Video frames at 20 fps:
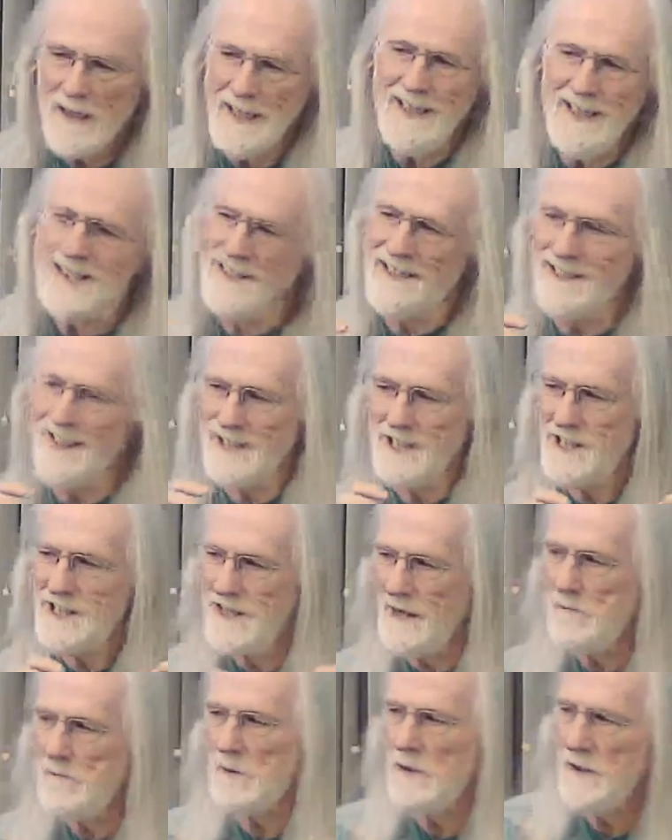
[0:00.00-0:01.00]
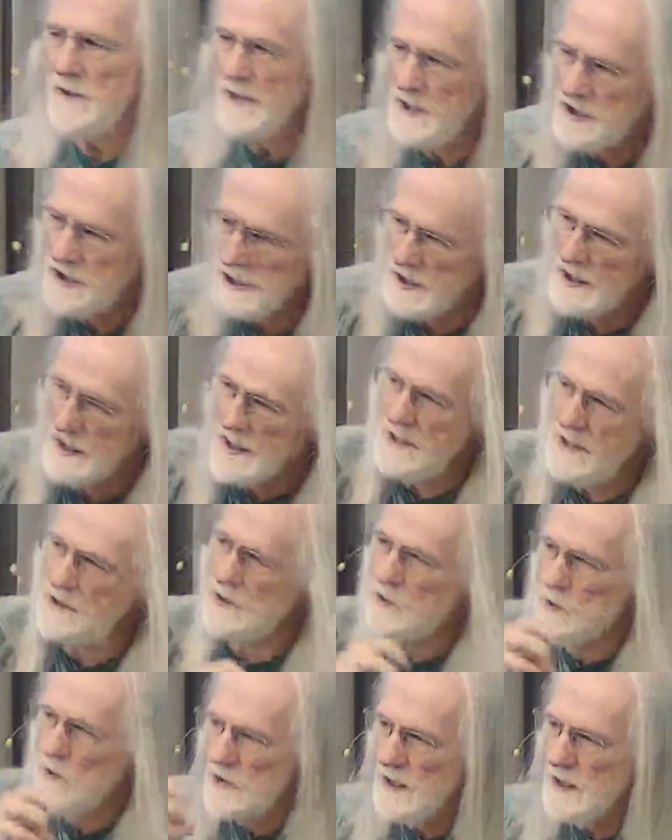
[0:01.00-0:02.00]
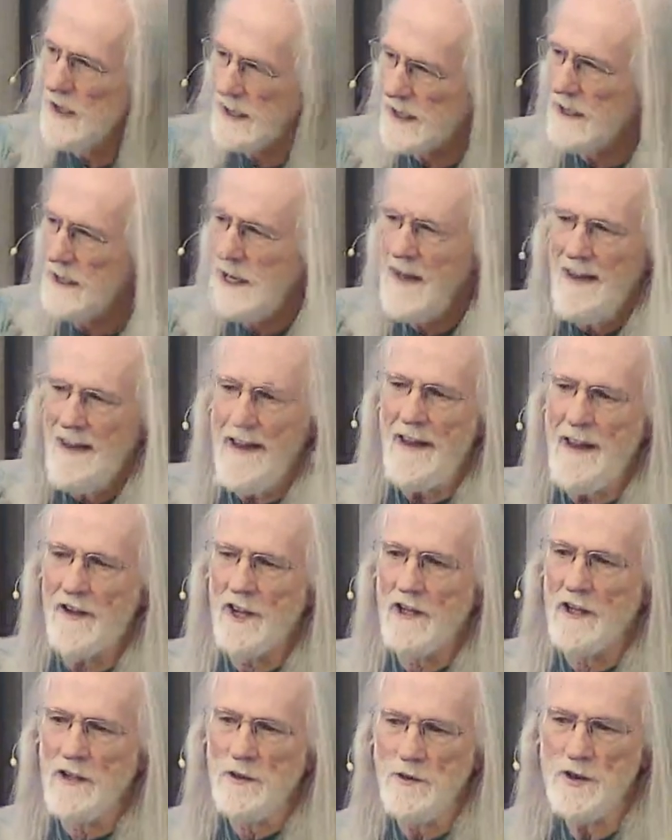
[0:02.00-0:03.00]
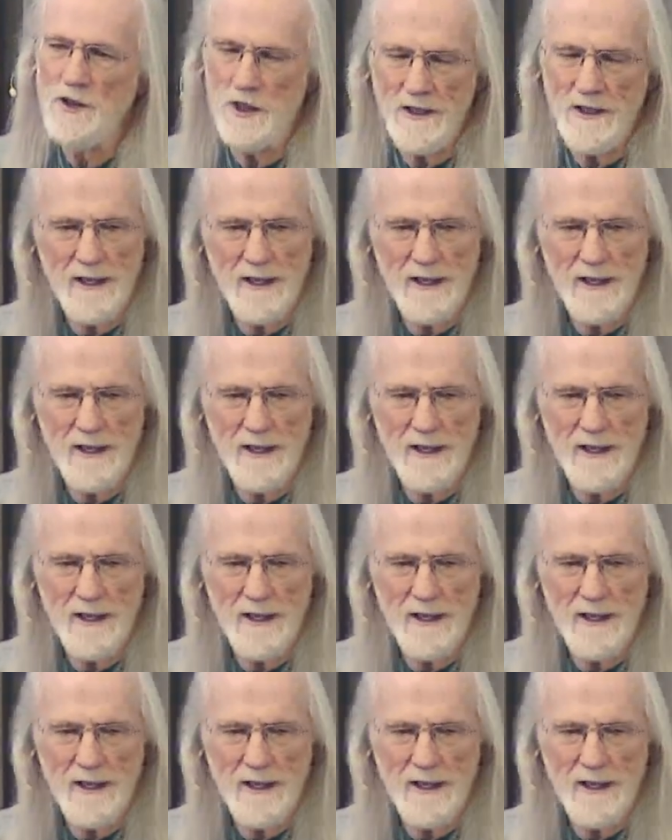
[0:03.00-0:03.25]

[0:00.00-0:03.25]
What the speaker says: is that separation is really an illusion.